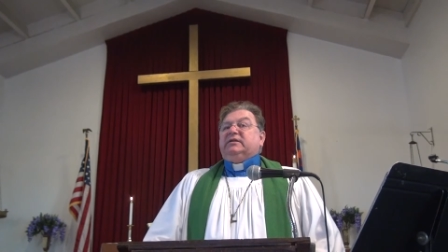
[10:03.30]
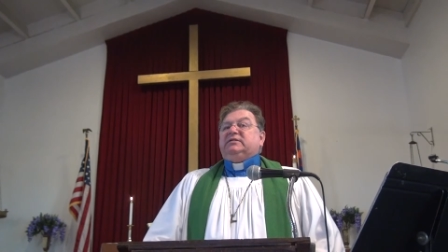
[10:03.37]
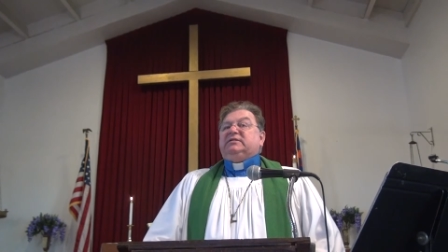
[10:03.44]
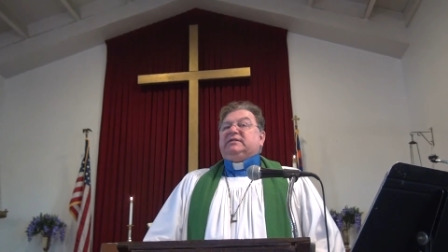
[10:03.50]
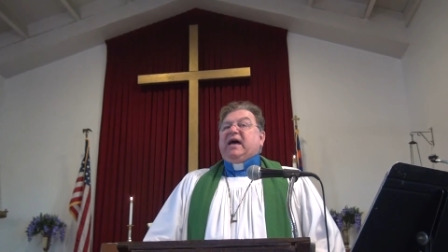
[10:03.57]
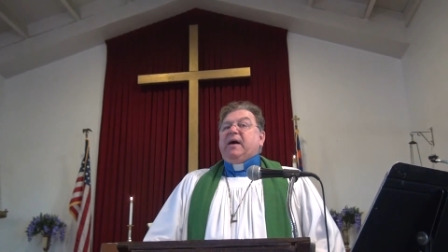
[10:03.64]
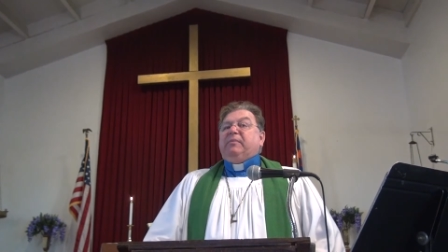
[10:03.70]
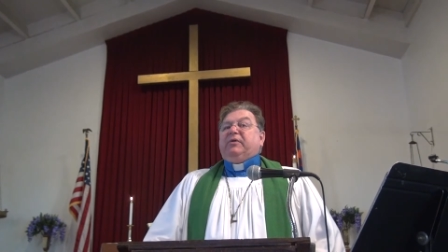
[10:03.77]
the
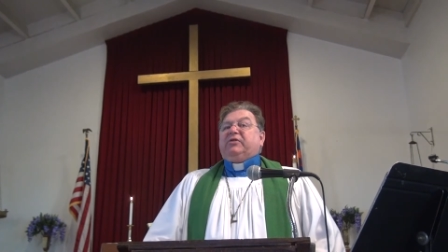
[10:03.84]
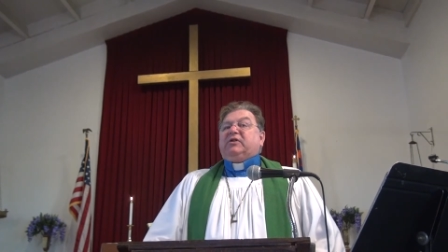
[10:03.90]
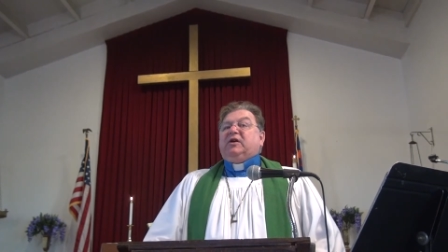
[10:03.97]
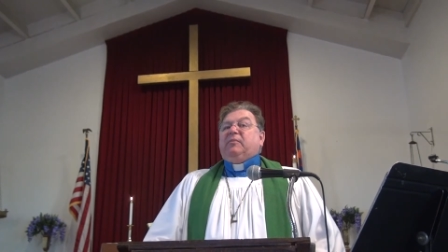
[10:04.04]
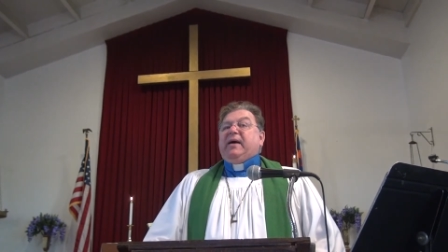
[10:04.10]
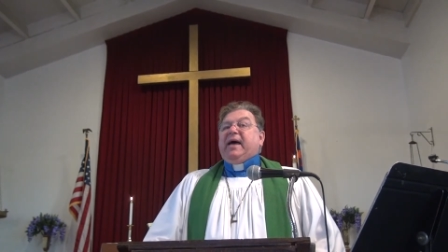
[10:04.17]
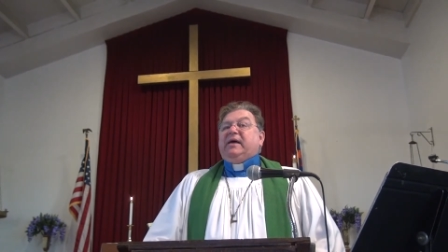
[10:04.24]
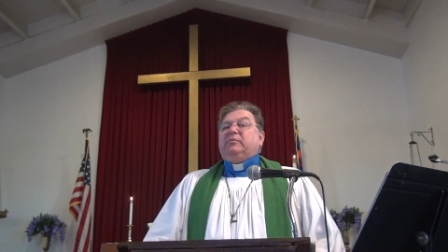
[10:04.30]
Sabbath
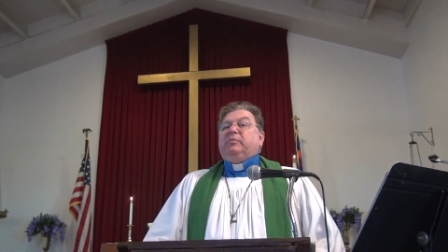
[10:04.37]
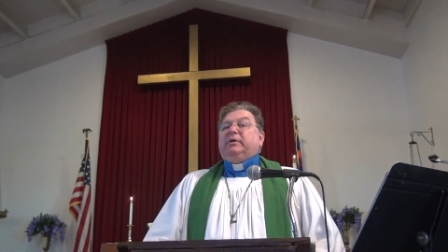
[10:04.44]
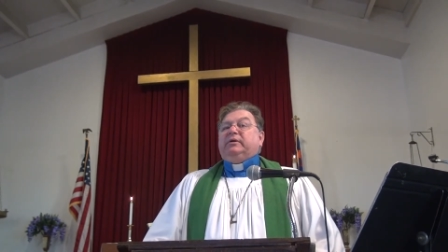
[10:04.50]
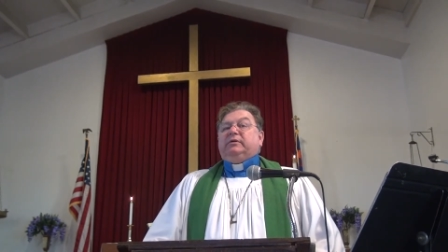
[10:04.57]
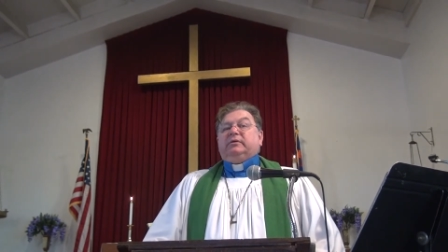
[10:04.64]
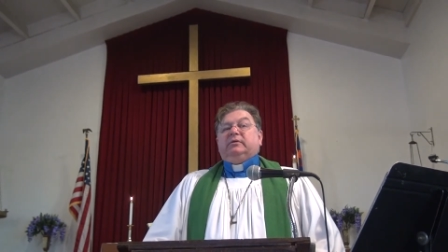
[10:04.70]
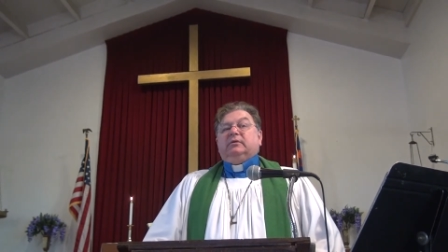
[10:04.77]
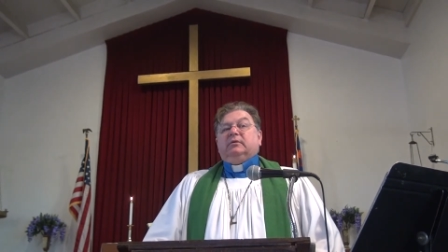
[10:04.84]
commandment